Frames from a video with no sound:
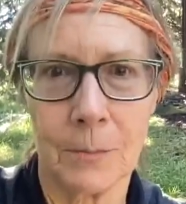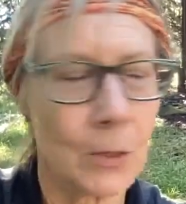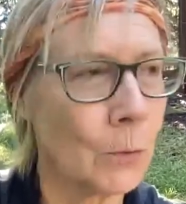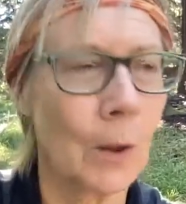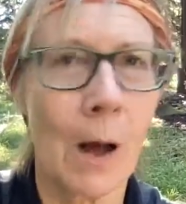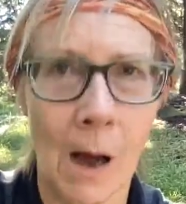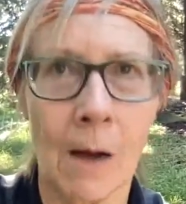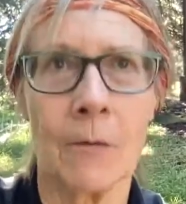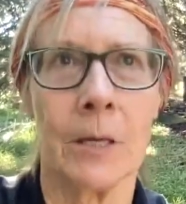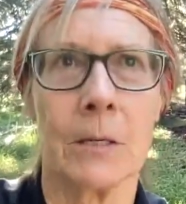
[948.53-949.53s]
You will
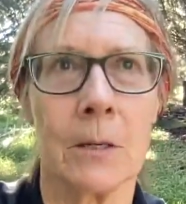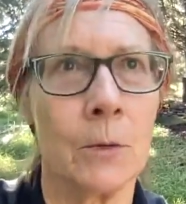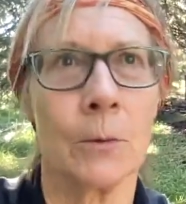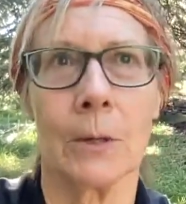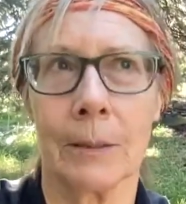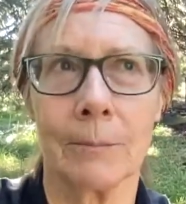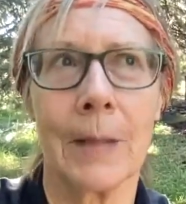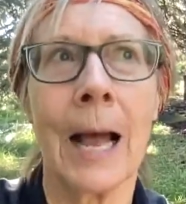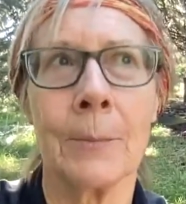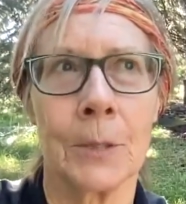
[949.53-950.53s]
obvious, you will
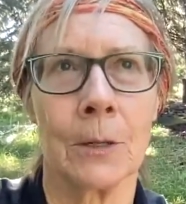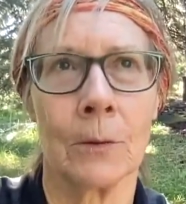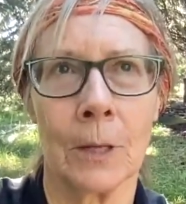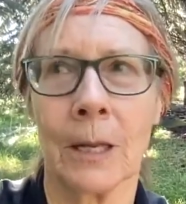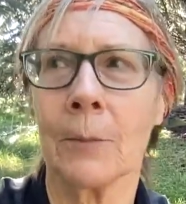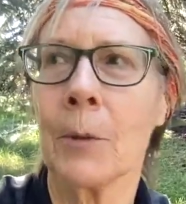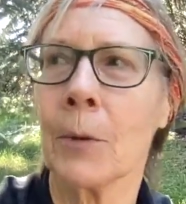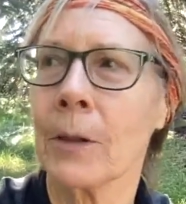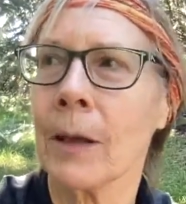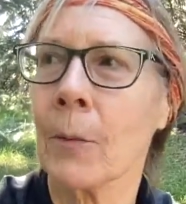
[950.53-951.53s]
absolutely, let me put
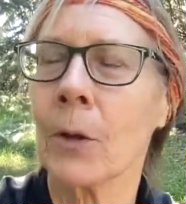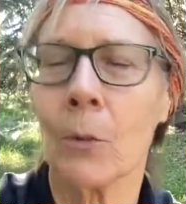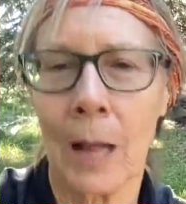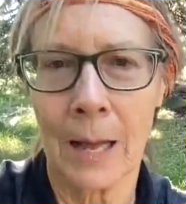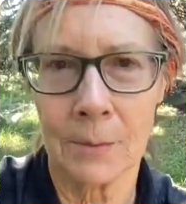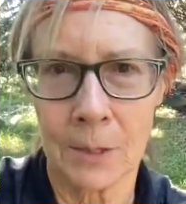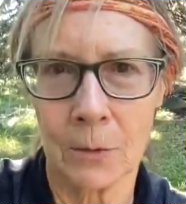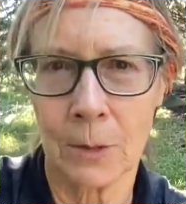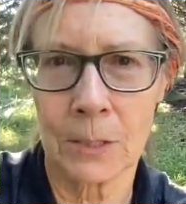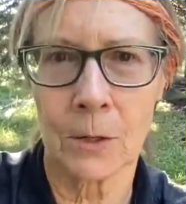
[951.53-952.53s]
it that way, you will
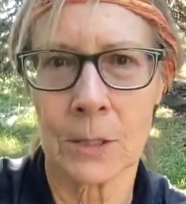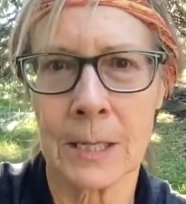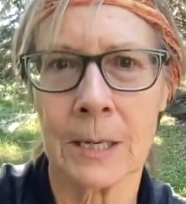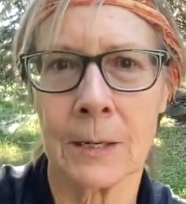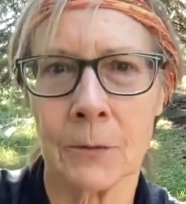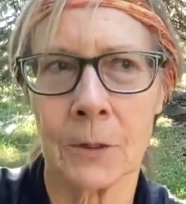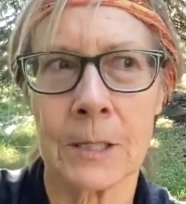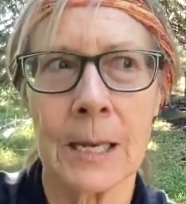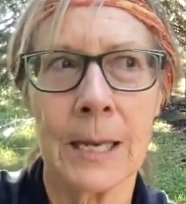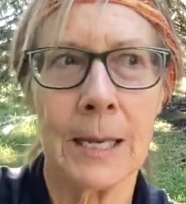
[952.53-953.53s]
absolutely start seeing a difference
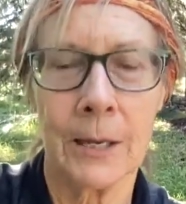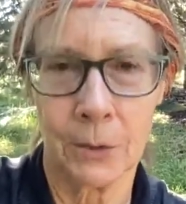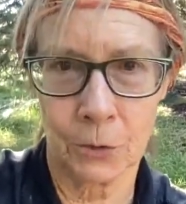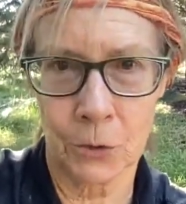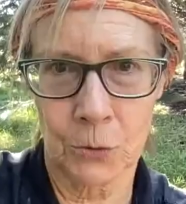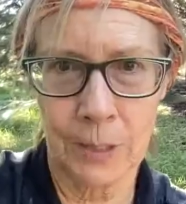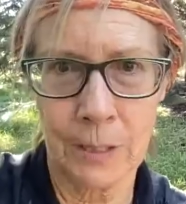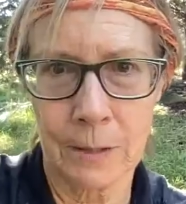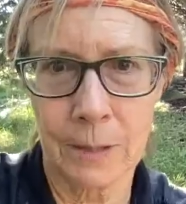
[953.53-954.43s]
in your strength